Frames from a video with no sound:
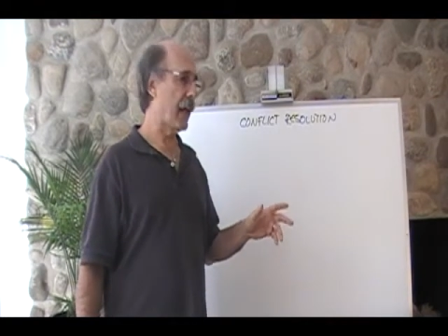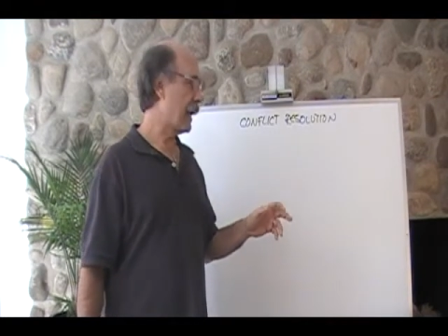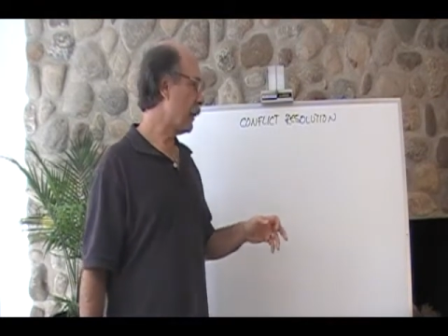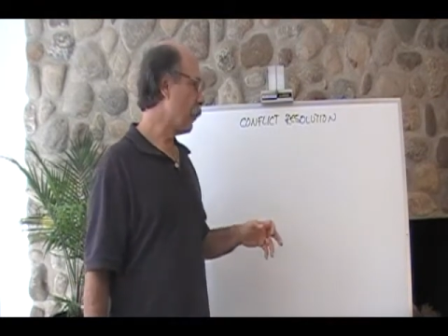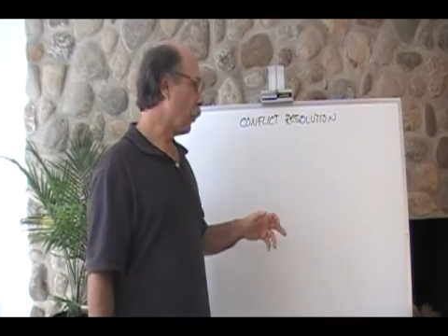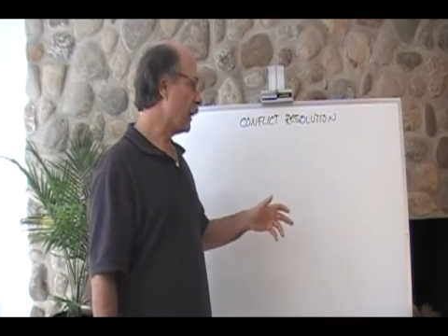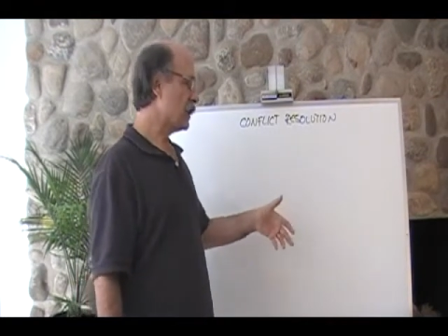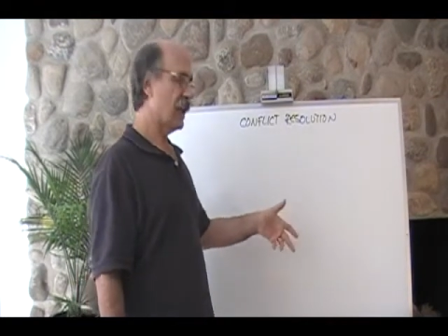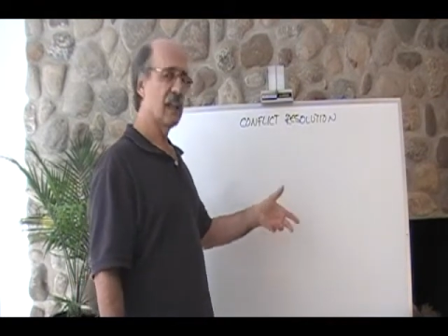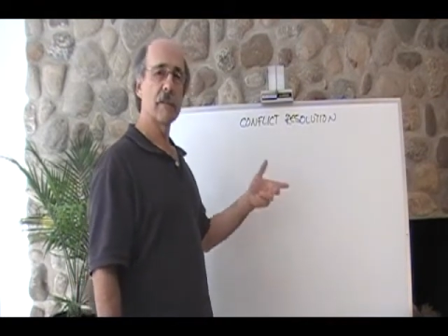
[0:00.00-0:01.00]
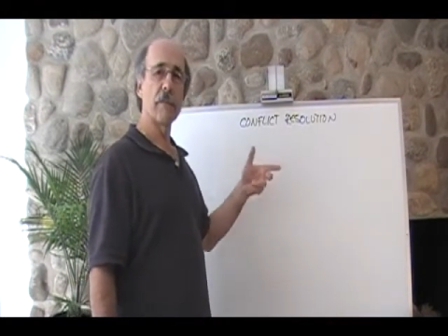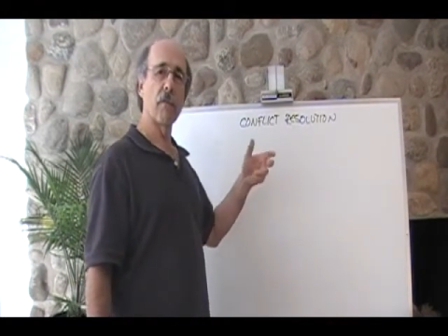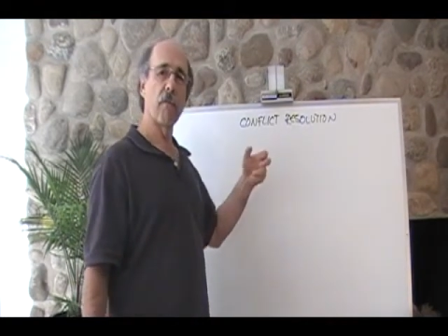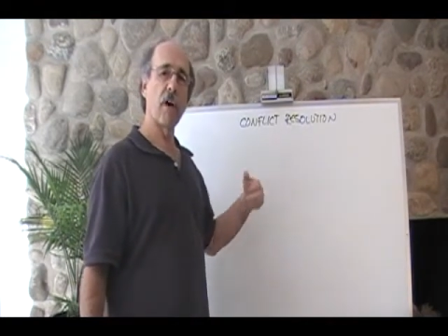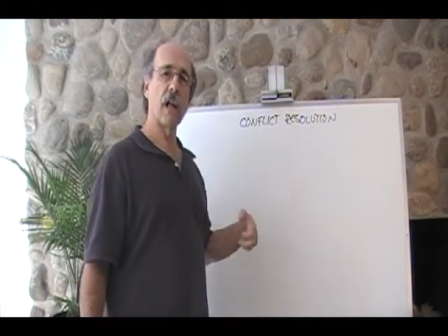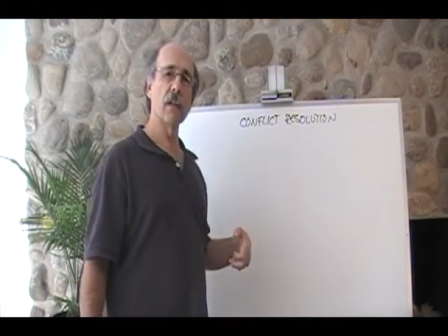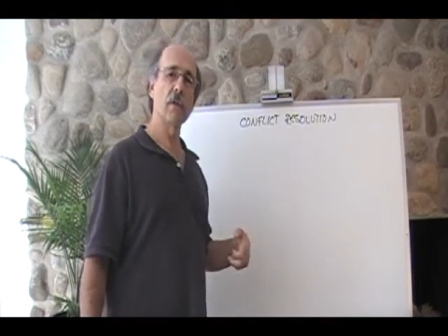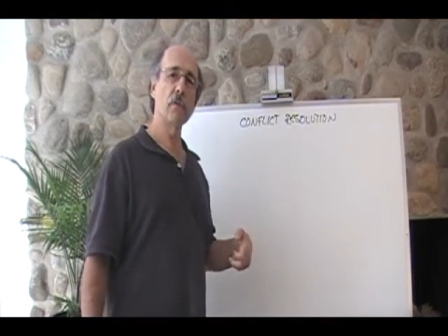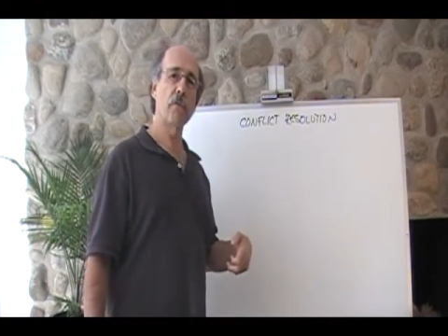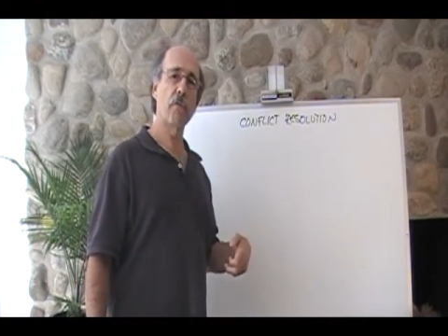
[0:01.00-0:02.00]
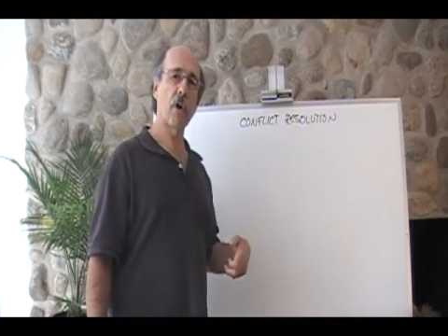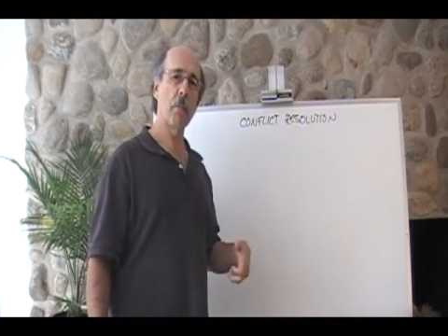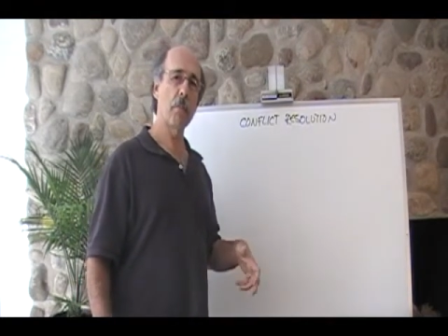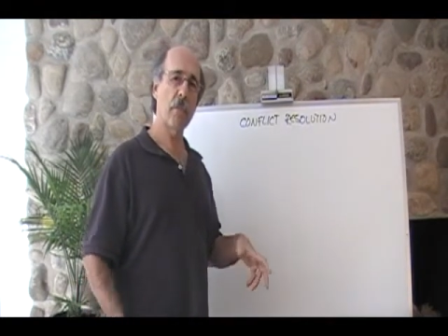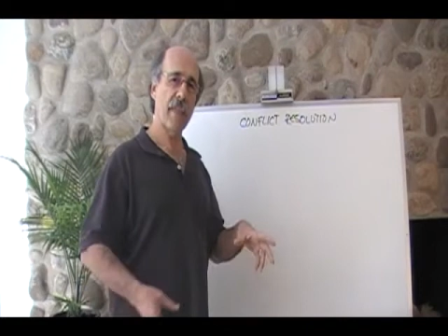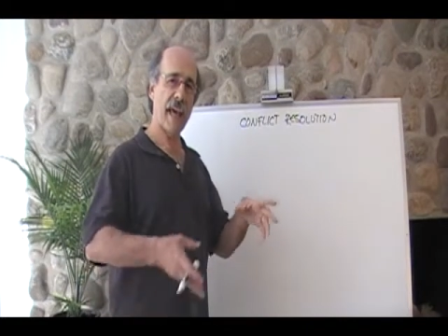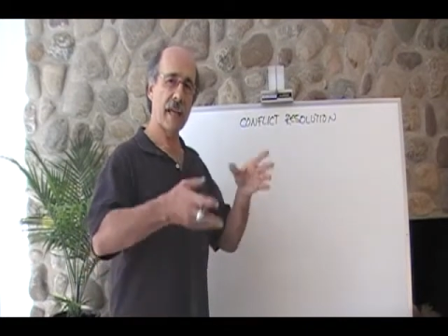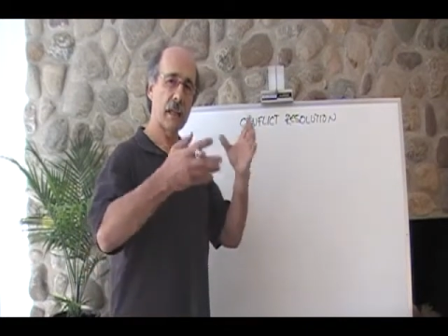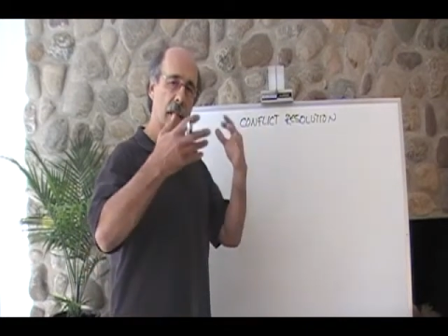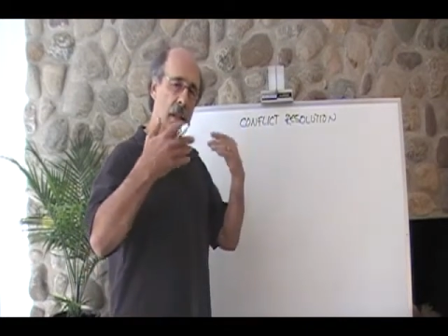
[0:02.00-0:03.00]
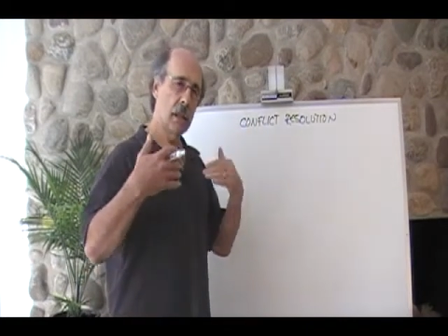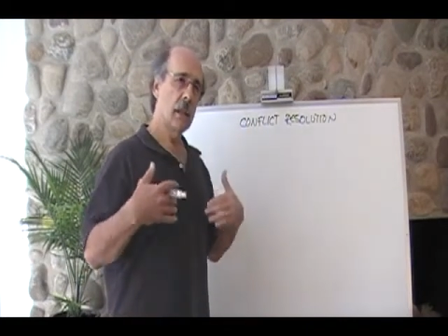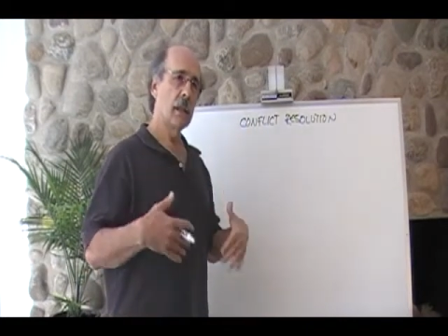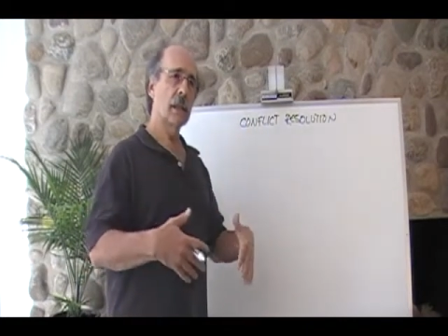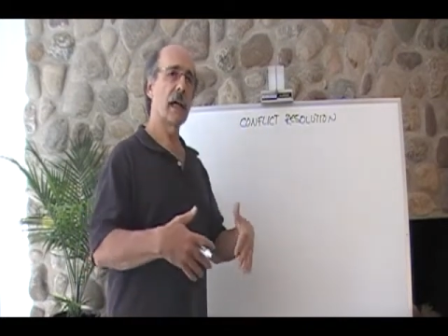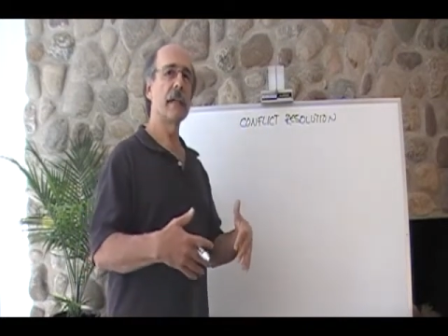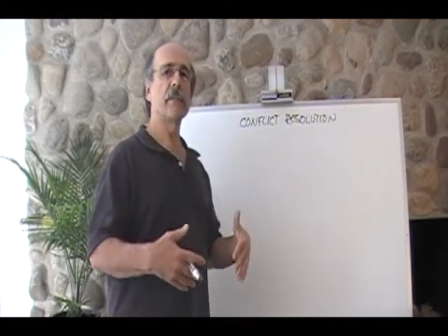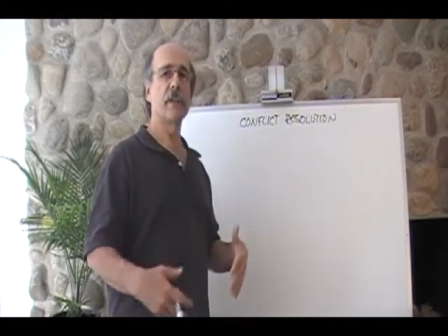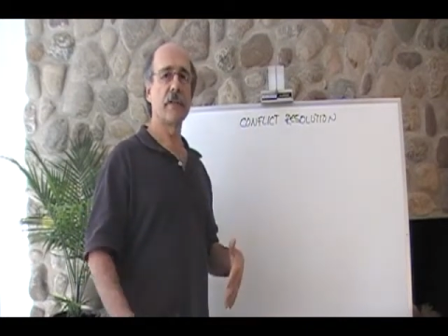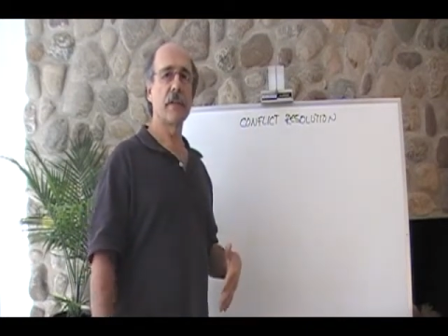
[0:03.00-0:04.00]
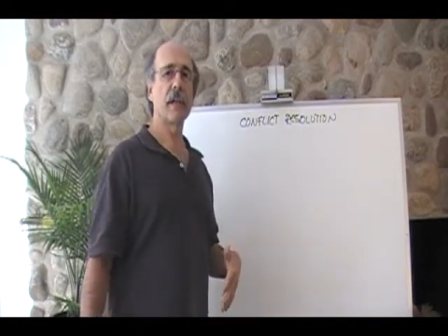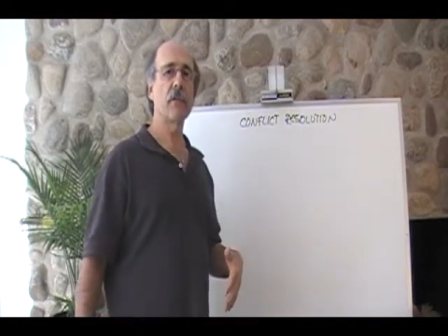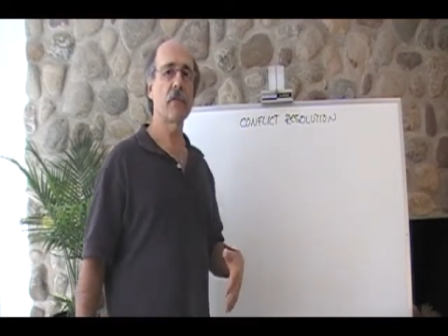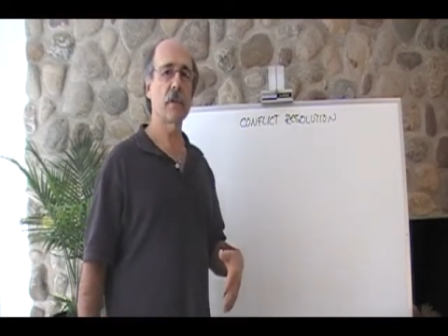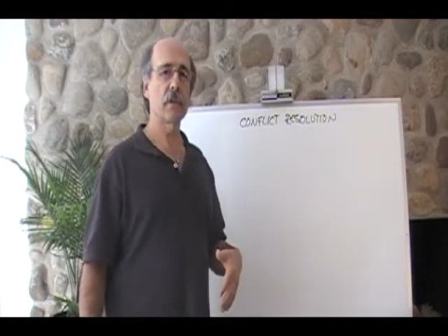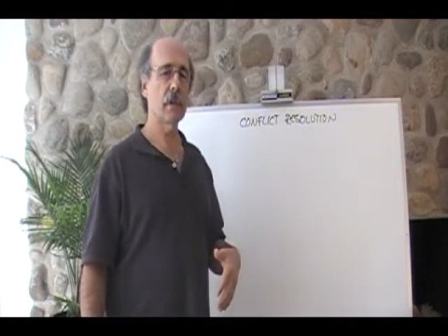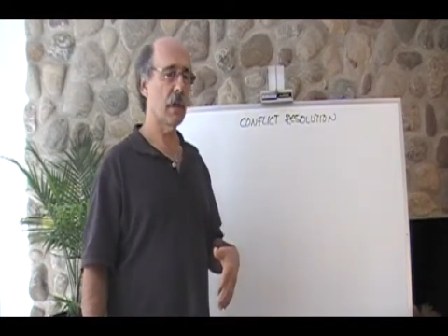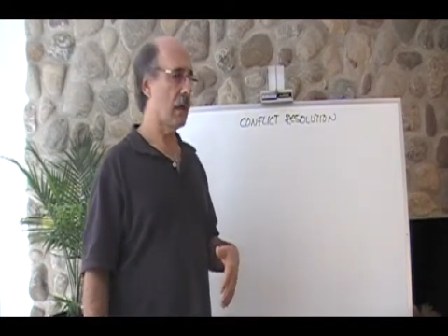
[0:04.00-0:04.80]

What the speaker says: and which, if followed from that kind of an intention,